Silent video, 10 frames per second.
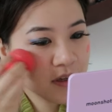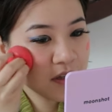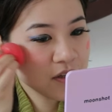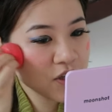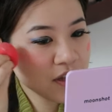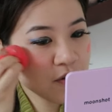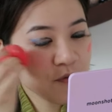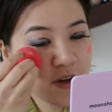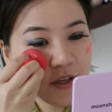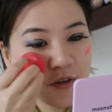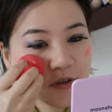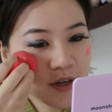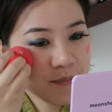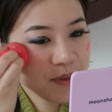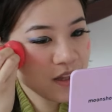It's just so fun to
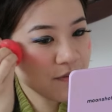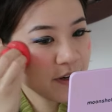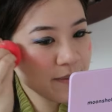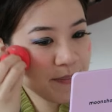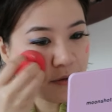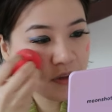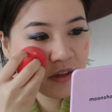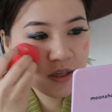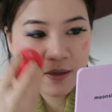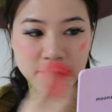grip. It's very bouncy.